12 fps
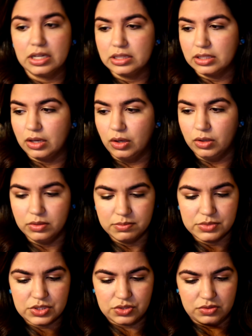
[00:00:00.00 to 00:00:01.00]
in the
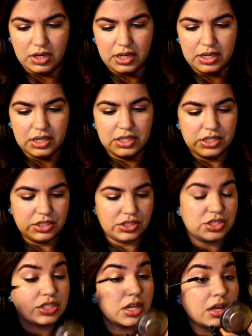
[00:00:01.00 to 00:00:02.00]
home
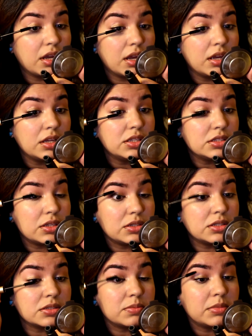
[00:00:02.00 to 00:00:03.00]
stretch. So
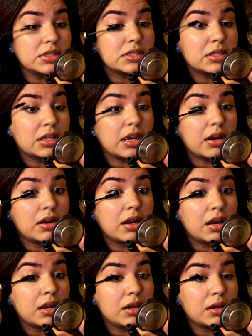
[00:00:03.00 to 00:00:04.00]
this is
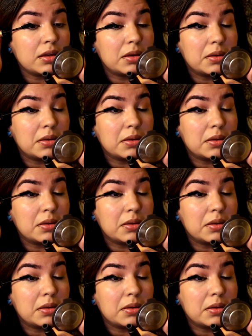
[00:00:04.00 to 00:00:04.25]
mascara.